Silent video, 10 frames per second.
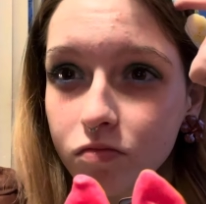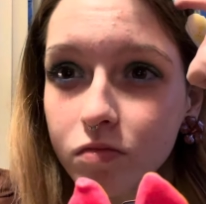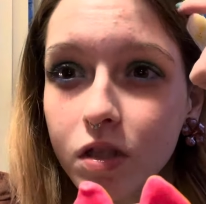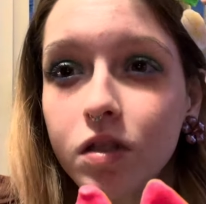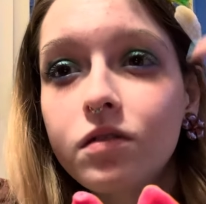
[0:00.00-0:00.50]

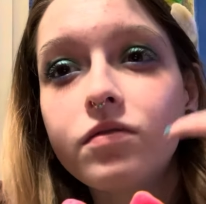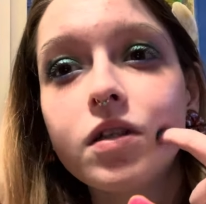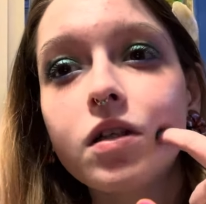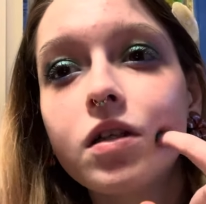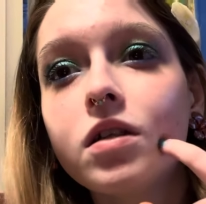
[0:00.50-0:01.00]
and you
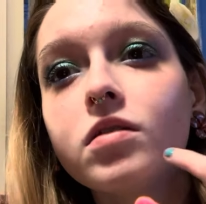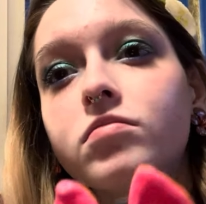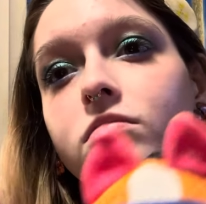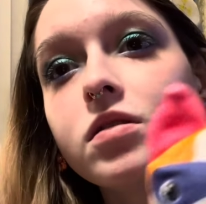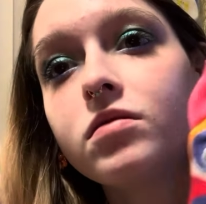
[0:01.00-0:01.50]
feel it.
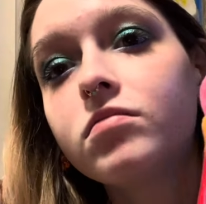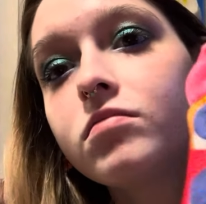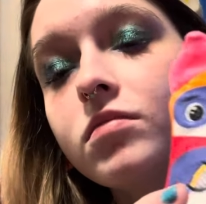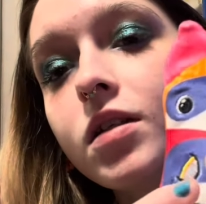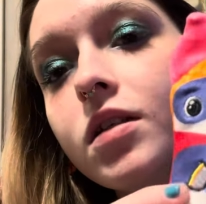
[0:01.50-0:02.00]

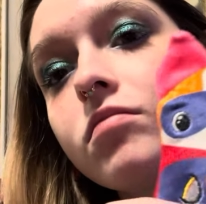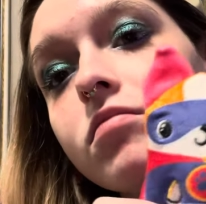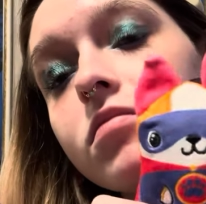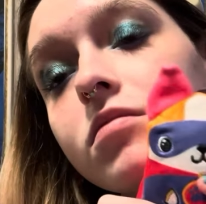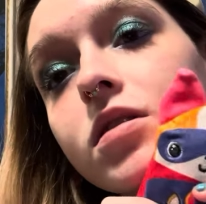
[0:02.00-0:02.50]
And
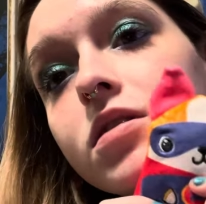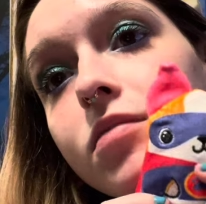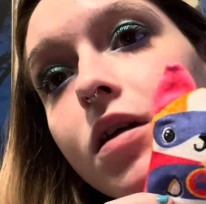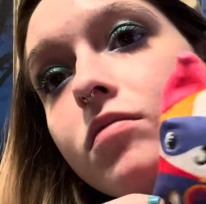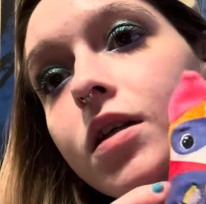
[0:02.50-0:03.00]
this
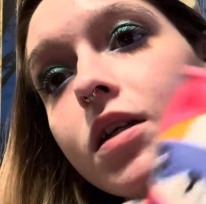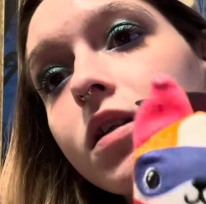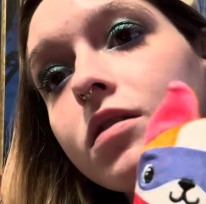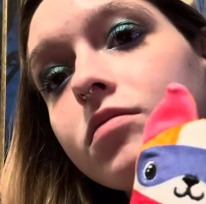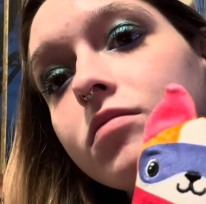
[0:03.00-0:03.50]
man right
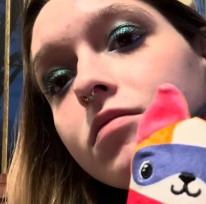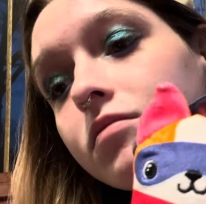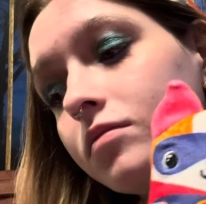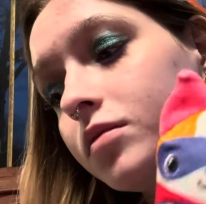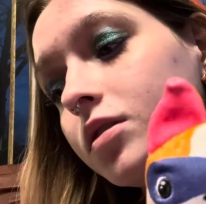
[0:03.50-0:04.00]
here
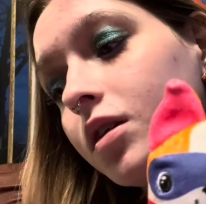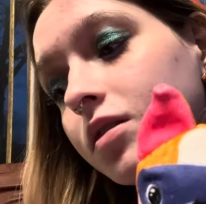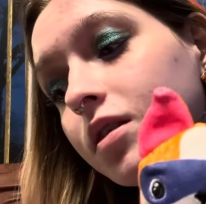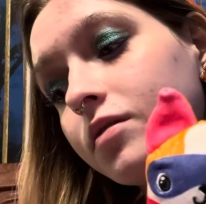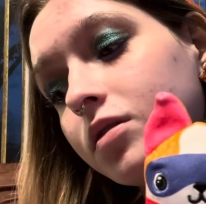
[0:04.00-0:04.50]
does
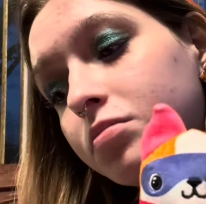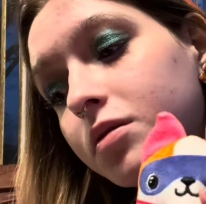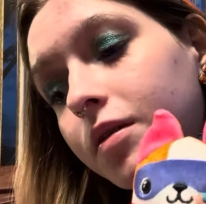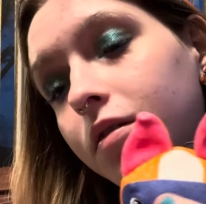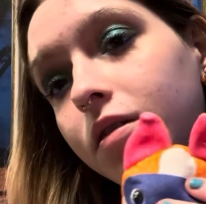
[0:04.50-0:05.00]
have
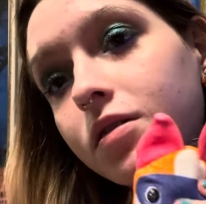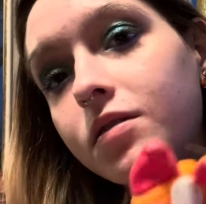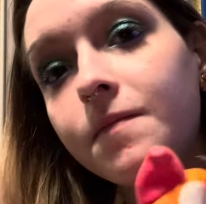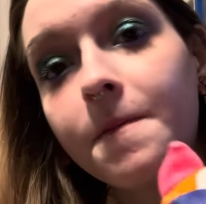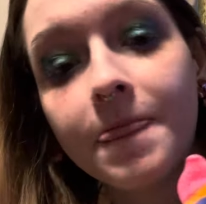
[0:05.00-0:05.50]
superpowers.
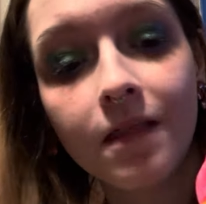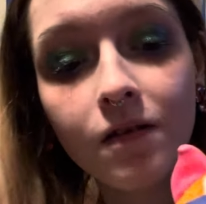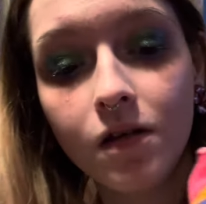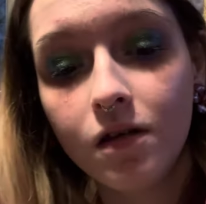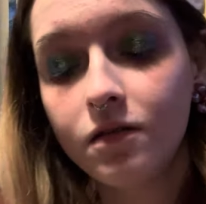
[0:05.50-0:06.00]

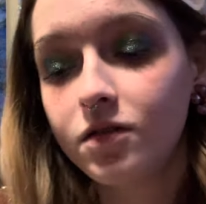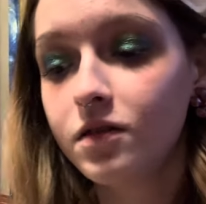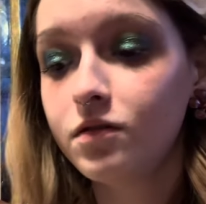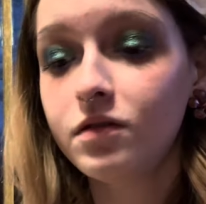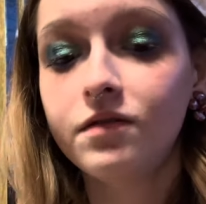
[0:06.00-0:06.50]
So
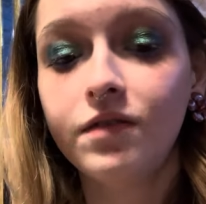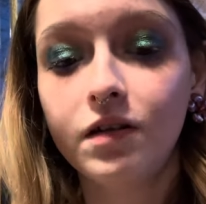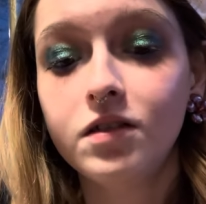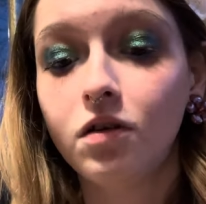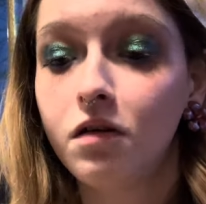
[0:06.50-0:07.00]
this was a
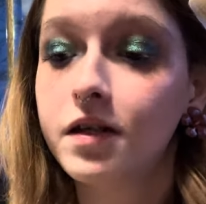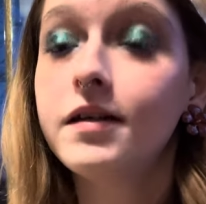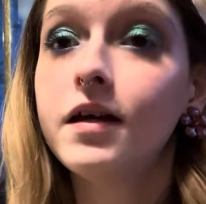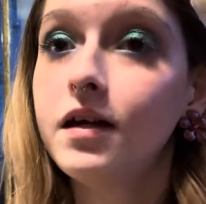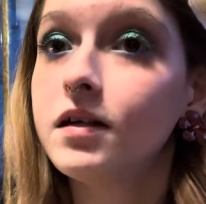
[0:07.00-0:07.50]
very doggy
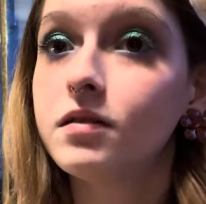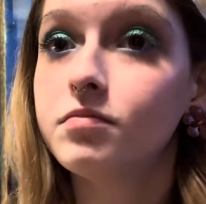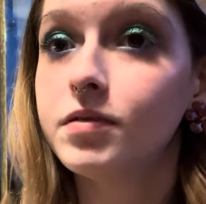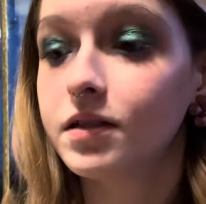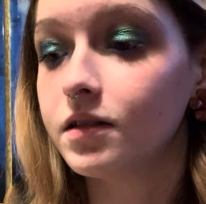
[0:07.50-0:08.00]
day
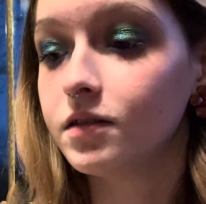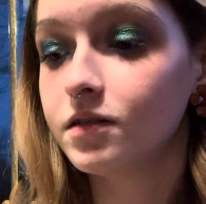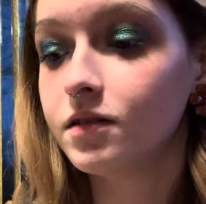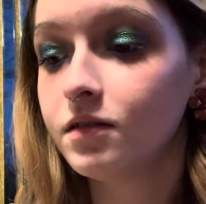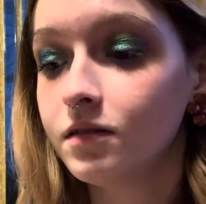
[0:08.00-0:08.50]

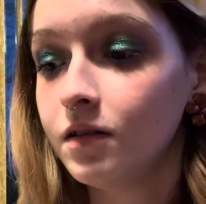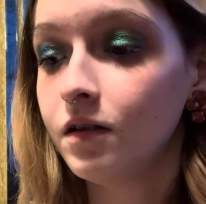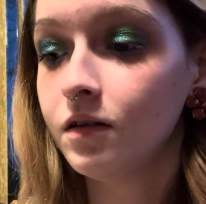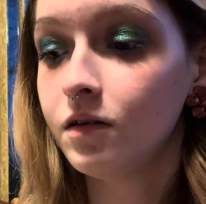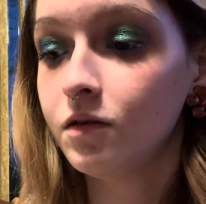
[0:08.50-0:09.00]
because
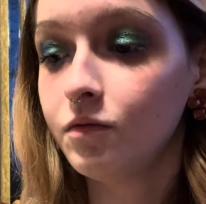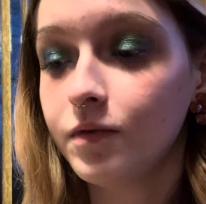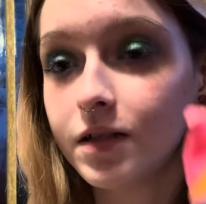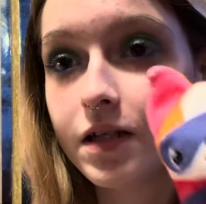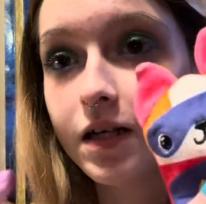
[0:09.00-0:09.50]

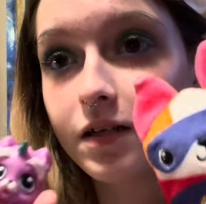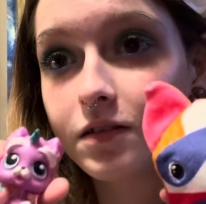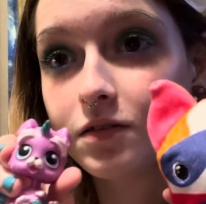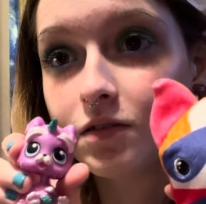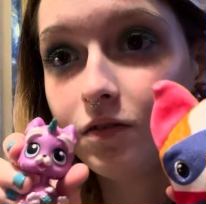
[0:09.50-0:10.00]
we got
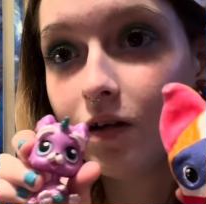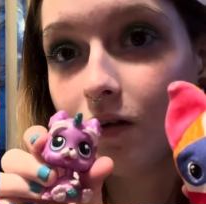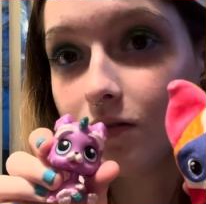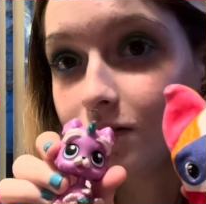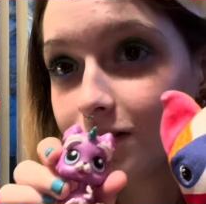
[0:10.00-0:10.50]
two
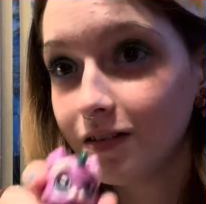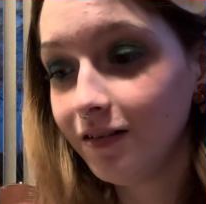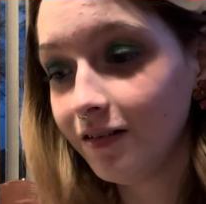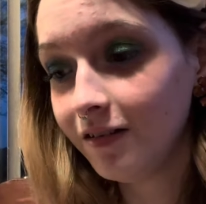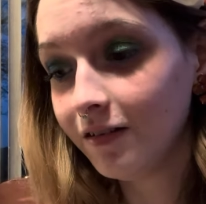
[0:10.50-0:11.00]
dogs
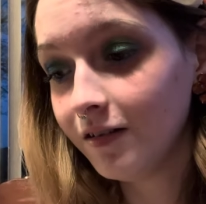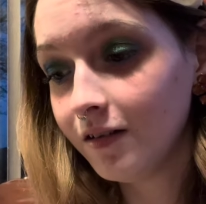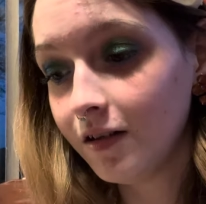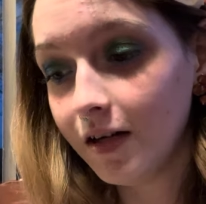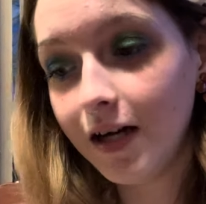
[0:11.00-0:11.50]

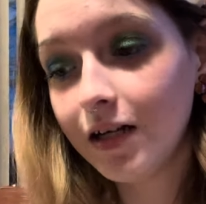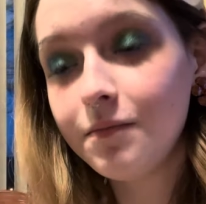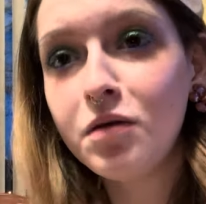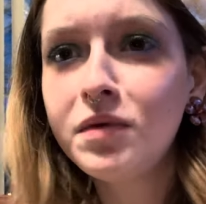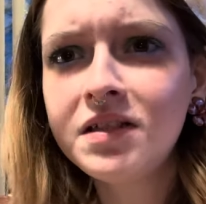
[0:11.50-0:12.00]
and I
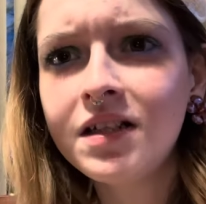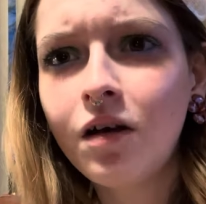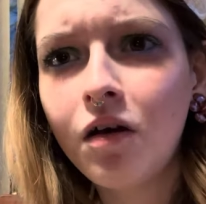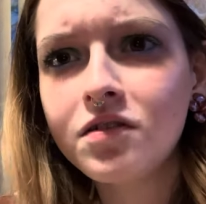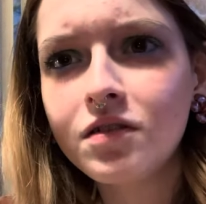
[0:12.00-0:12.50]
mean, we did
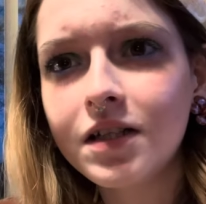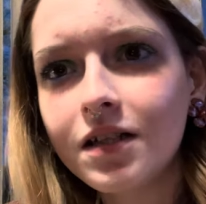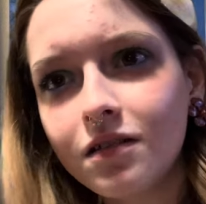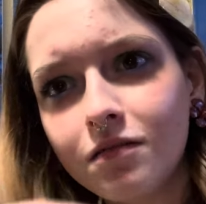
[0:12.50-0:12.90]
also get